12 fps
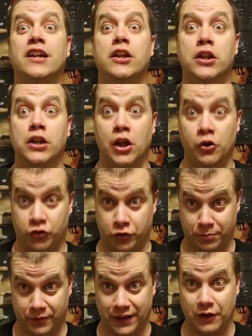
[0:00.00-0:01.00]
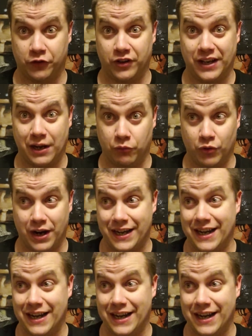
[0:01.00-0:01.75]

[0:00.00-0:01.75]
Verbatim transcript: close to pronouncing that right.